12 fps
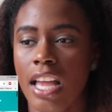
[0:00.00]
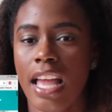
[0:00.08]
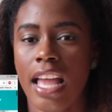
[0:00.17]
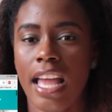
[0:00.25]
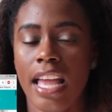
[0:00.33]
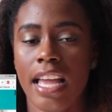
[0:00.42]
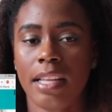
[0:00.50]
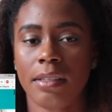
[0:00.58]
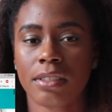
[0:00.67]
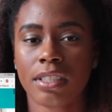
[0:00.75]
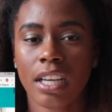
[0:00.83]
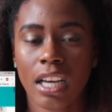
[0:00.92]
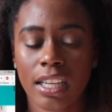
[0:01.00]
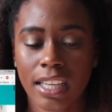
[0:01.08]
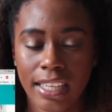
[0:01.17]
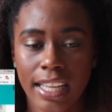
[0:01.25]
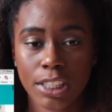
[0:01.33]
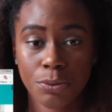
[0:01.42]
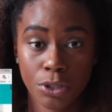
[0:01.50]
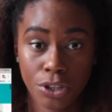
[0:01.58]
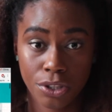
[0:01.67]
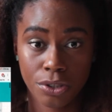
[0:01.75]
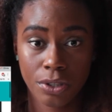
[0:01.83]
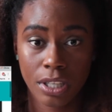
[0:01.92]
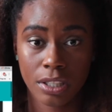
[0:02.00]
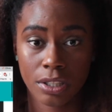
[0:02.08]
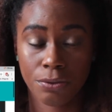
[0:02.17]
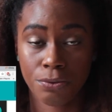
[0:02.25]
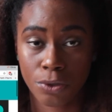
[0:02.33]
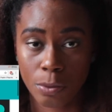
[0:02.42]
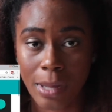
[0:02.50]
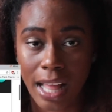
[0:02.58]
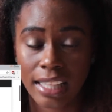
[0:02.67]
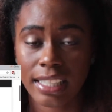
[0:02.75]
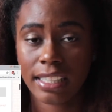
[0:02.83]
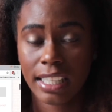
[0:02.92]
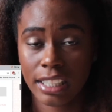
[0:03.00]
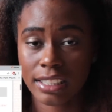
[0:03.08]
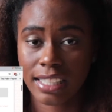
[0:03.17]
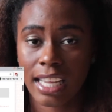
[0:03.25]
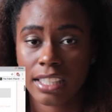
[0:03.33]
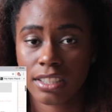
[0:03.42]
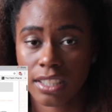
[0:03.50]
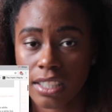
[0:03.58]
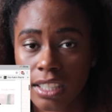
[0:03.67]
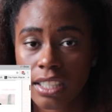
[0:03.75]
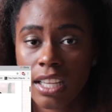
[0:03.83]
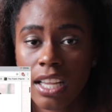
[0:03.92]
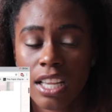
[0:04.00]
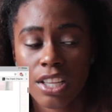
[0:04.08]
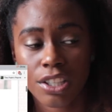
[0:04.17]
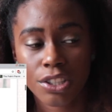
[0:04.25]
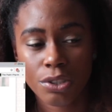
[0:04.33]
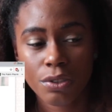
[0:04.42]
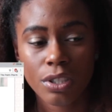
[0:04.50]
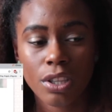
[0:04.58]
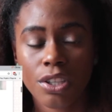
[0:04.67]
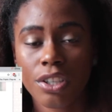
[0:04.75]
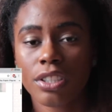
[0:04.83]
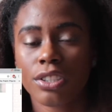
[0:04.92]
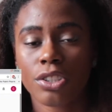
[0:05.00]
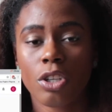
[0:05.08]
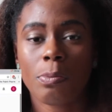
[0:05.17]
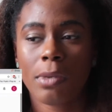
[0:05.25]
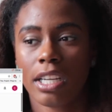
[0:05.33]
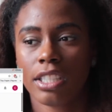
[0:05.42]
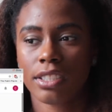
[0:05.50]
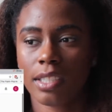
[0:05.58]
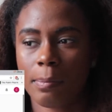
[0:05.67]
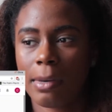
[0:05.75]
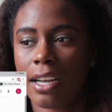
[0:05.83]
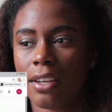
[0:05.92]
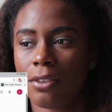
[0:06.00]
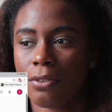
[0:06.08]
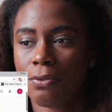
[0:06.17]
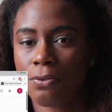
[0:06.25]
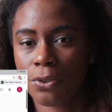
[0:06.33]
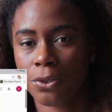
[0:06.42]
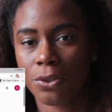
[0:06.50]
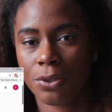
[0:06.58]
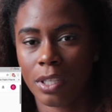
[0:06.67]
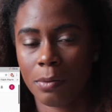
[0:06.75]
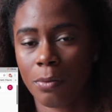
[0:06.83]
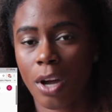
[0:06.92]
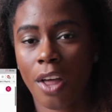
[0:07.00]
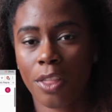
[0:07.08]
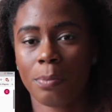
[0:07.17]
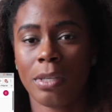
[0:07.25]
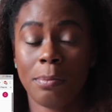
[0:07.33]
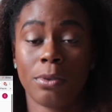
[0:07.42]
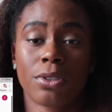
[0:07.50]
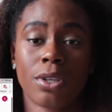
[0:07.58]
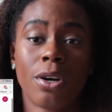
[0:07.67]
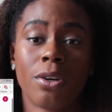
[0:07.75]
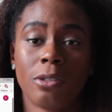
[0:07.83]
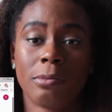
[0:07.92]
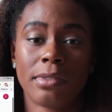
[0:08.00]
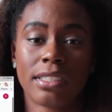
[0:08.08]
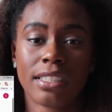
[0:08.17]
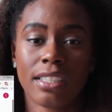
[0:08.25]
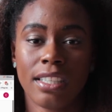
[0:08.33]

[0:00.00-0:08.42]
and connects with you in the food palette that they decide to cook, you will learn so much about food in other people's homes.